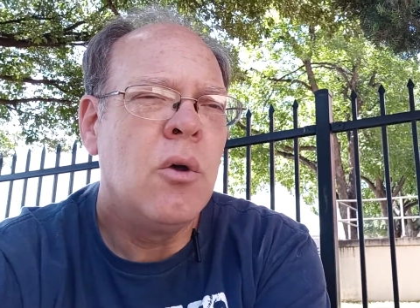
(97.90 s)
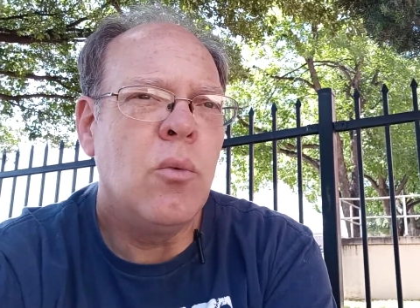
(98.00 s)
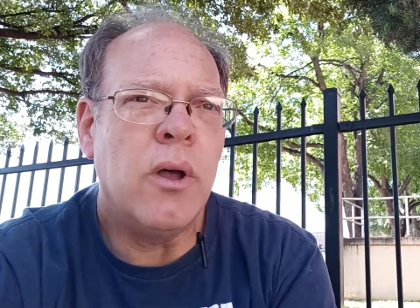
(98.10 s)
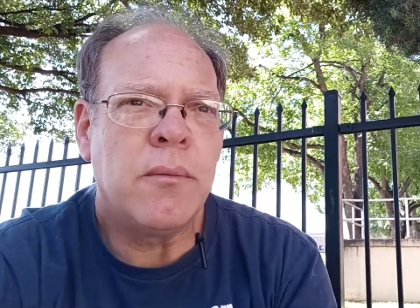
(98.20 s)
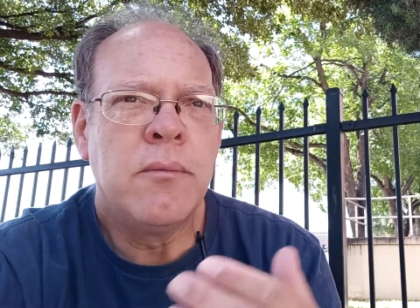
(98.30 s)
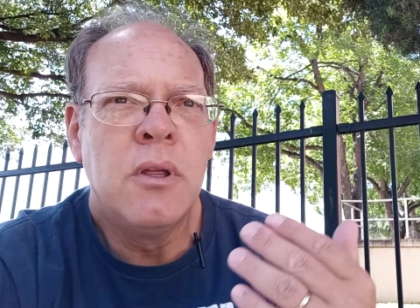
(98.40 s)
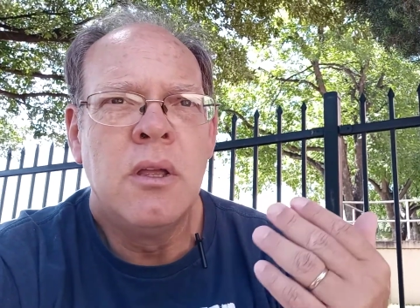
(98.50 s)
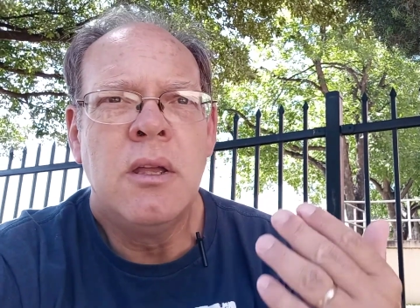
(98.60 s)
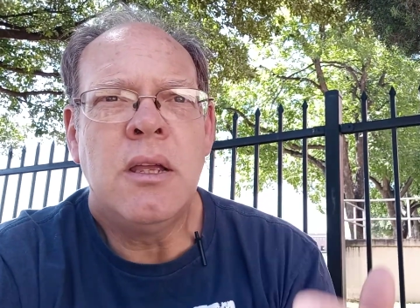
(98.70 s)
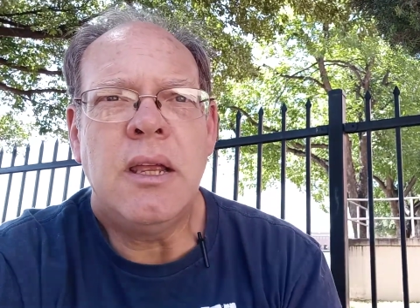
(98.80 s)
Well,
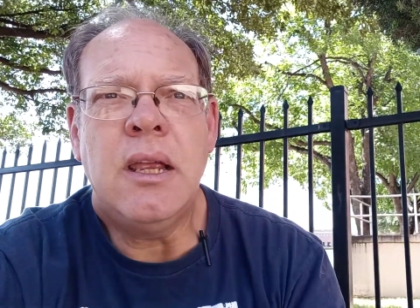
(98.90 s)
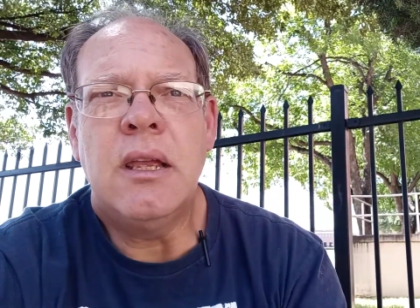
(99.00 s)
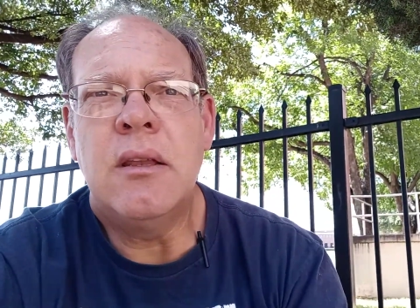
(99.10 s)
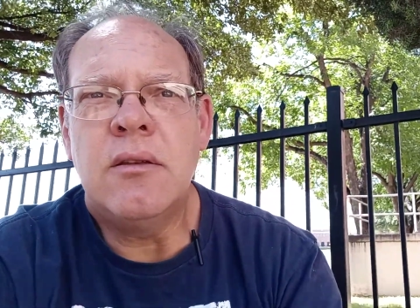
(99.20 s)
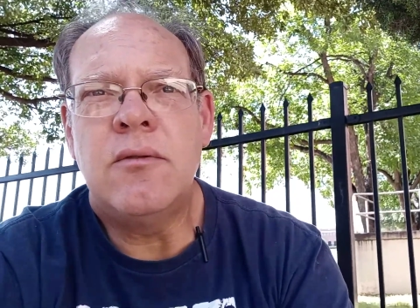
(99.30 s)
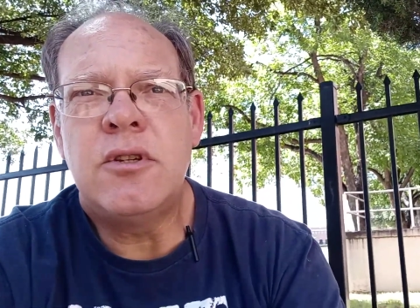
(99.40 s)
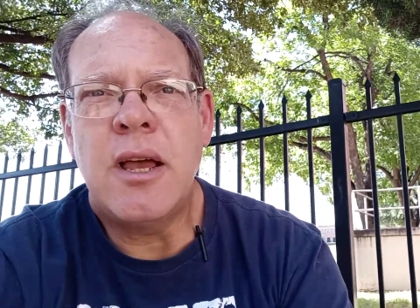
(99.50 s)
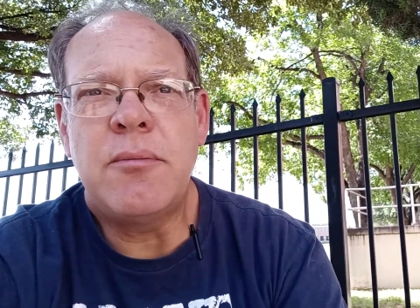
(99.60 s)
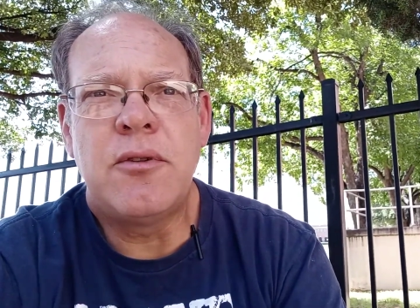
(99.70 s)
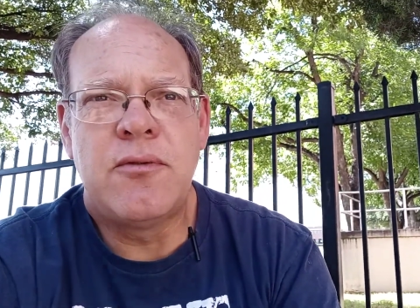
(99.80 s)
in
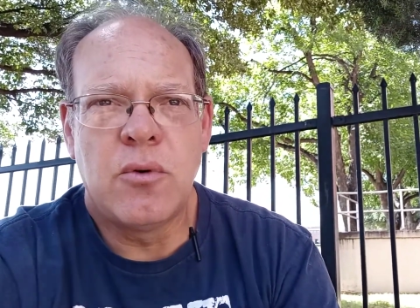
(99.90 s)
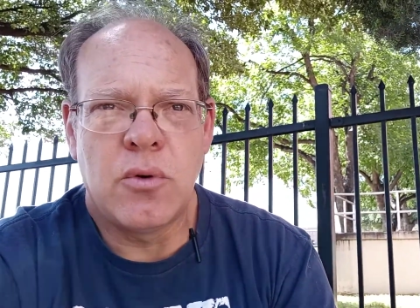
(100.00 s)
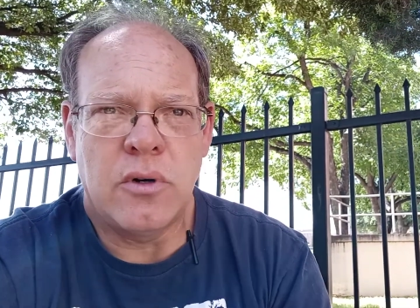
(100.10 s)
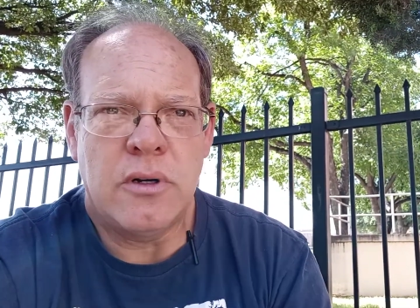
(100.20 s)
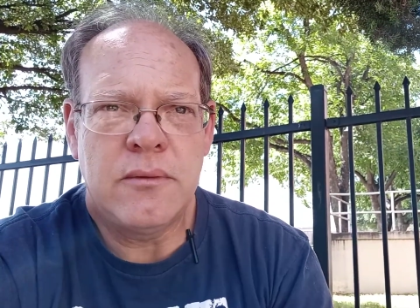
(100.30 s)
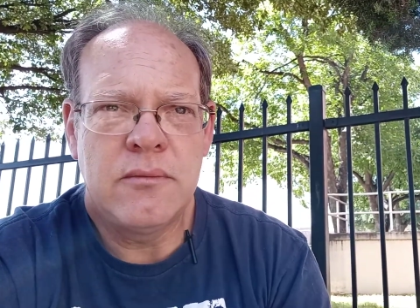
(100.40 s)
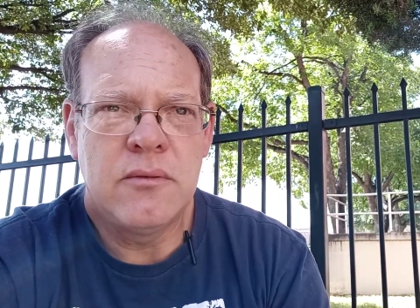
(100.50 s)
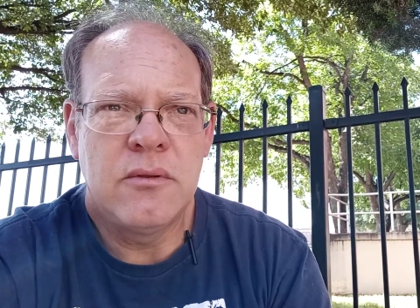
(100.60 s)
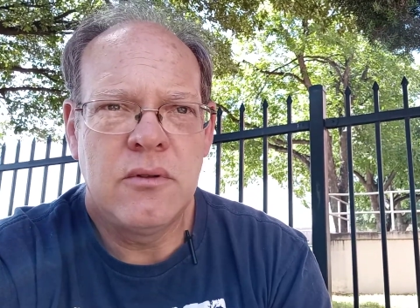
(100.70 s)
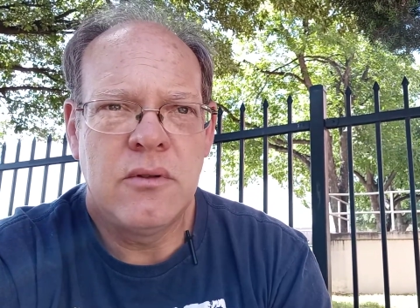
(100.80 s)
chapter 4,
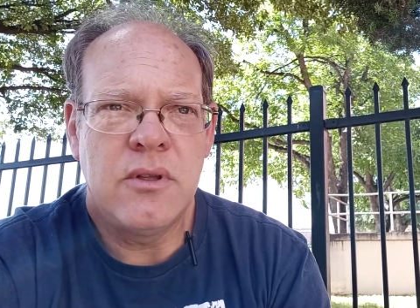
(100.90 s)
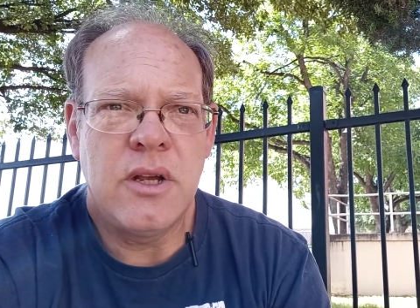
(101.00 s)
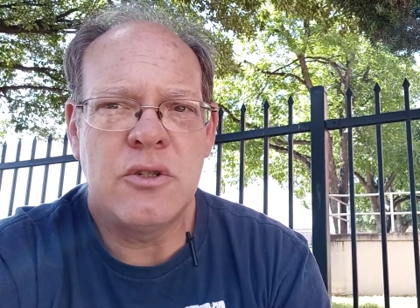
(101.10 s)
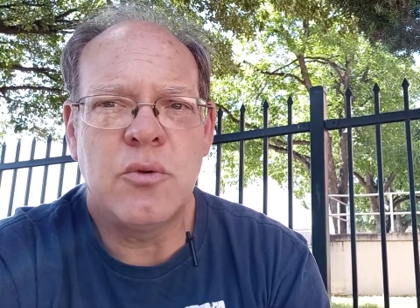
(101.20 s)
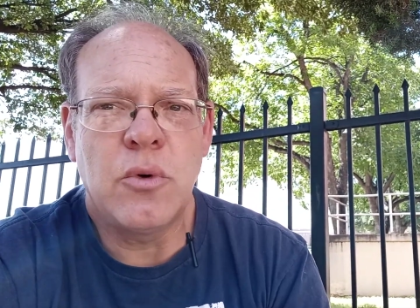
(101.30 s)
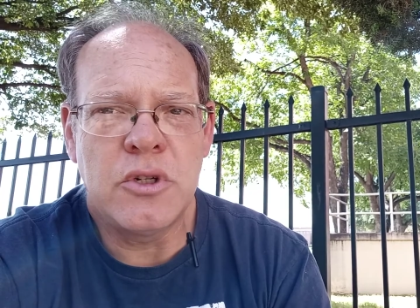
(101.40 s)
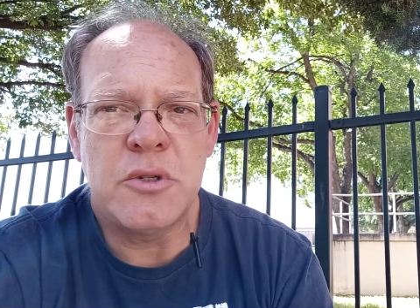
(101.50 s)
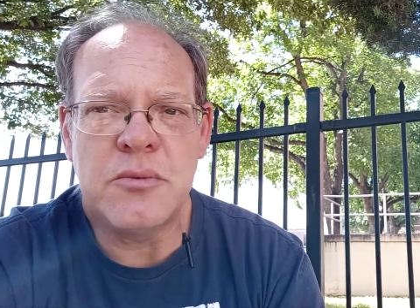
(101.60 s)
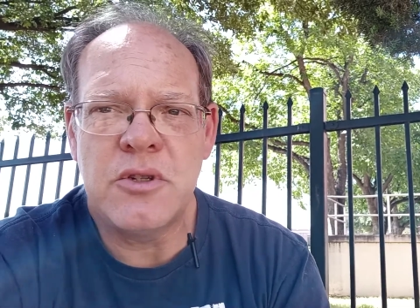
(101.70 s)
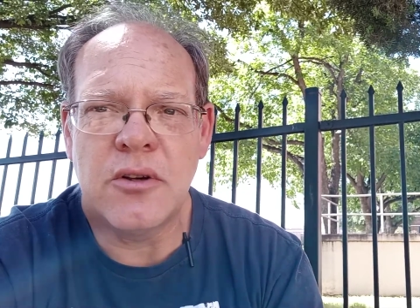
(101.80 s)
there's a
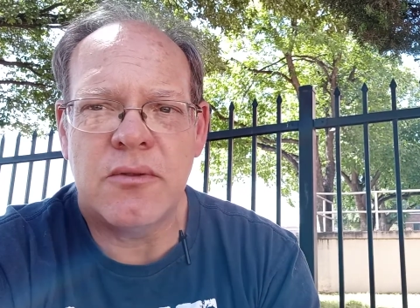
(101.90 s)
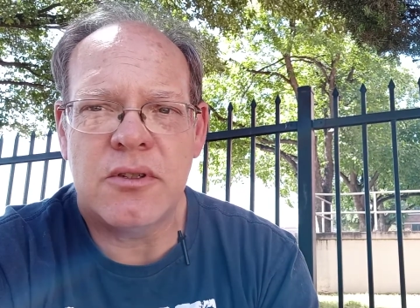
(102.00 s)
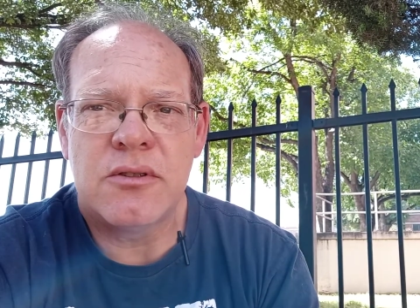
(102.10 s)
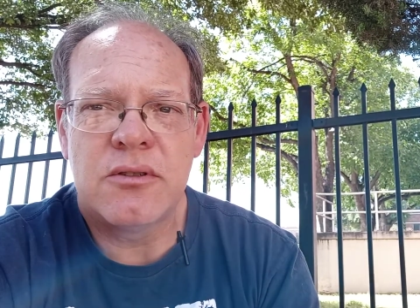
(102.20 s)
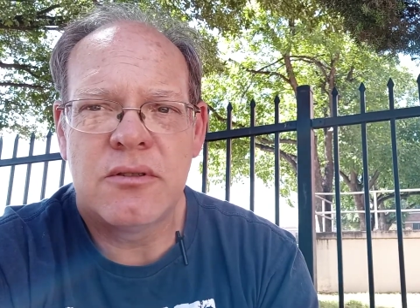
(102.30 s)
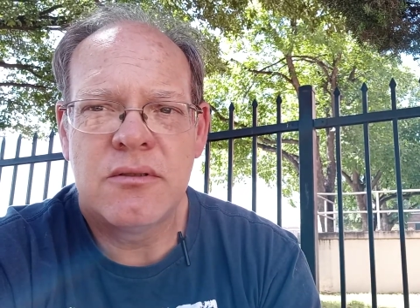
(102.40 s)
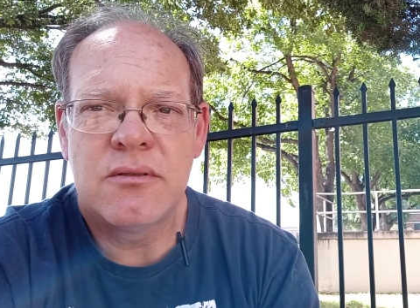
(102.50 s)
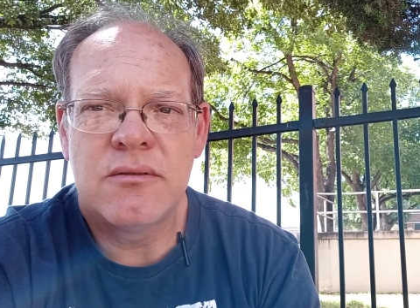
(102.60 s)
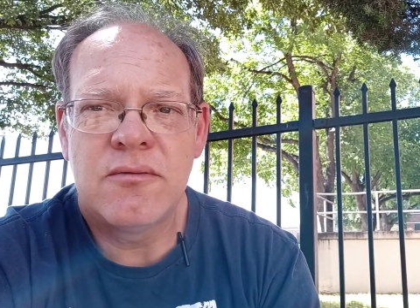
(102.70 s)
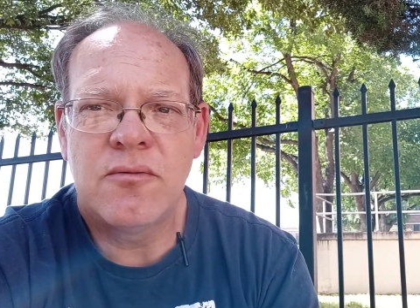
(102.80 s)
worship service
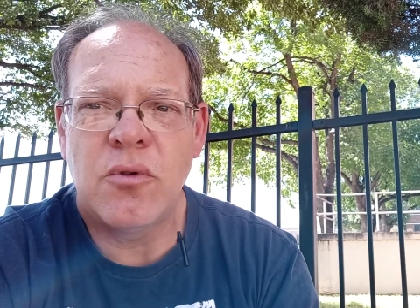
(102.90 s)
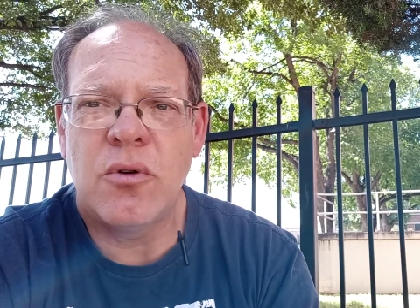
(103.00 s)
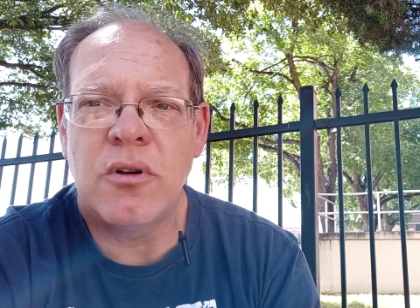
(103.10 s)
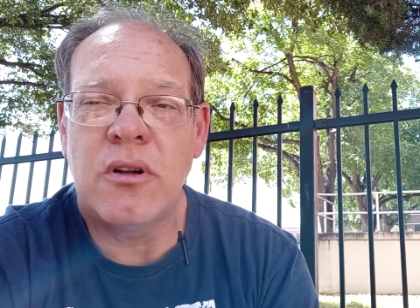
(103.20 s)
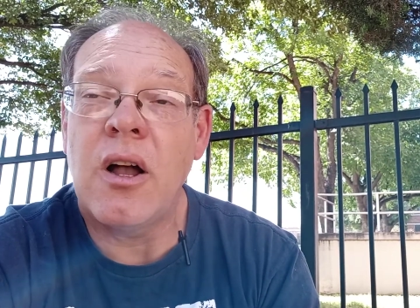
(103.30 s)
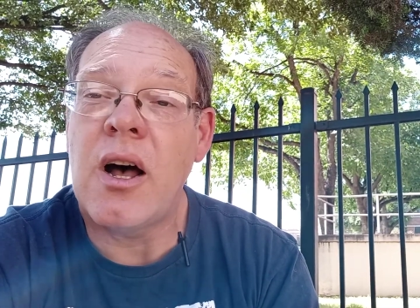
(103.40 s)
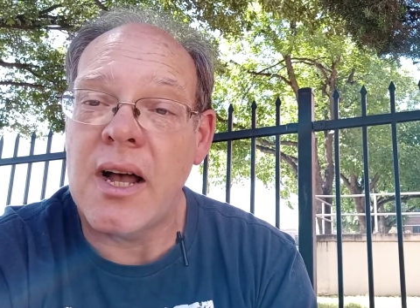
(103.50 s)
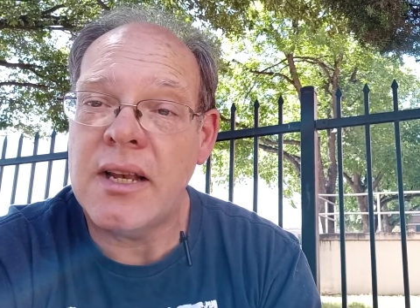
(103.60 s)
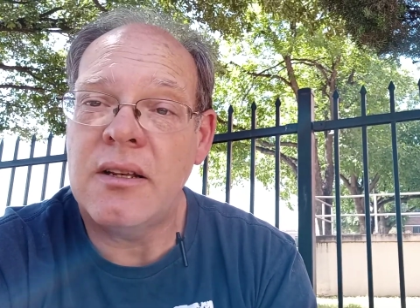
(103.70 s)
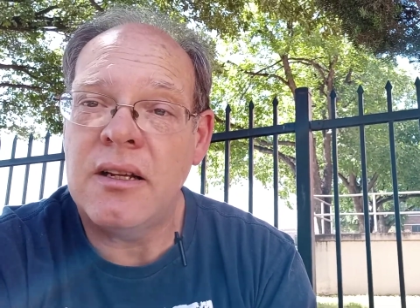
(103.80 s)
for
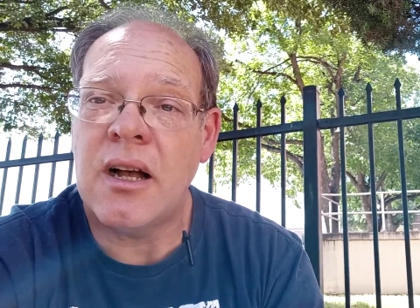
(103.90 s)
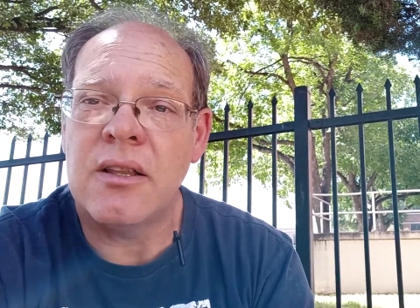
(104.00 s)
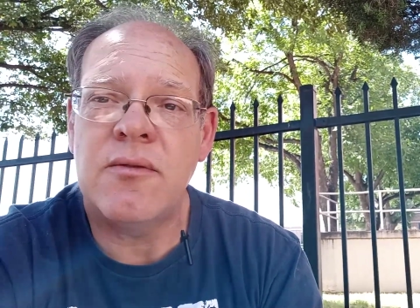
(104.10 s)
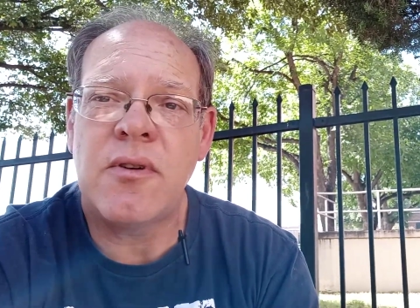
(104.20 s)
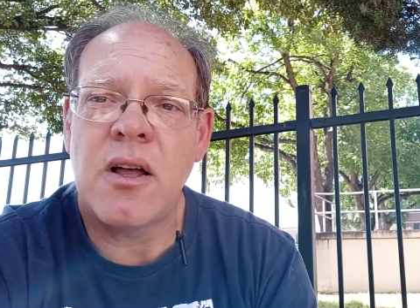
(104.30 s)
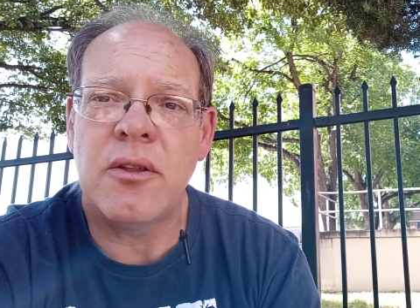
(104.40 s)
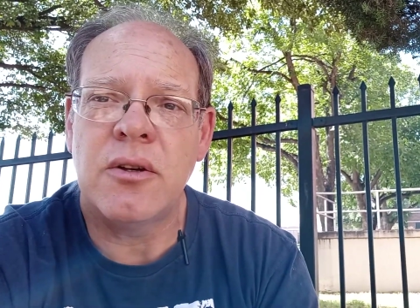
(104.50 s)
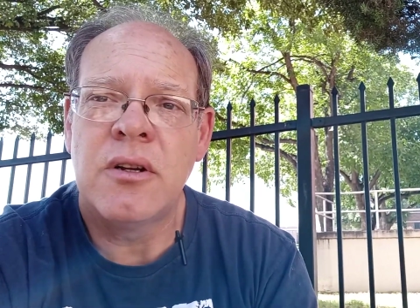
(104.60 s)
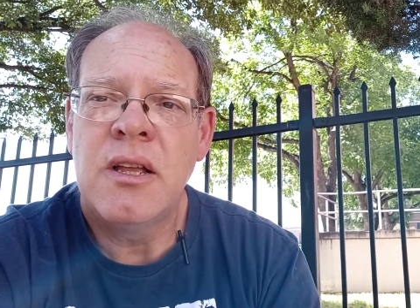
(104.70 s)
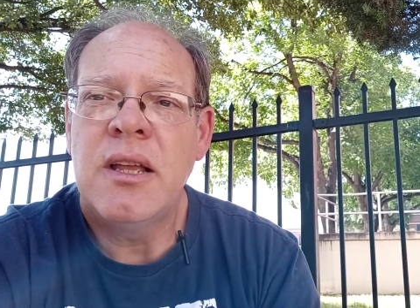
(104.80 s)
God, God the Father.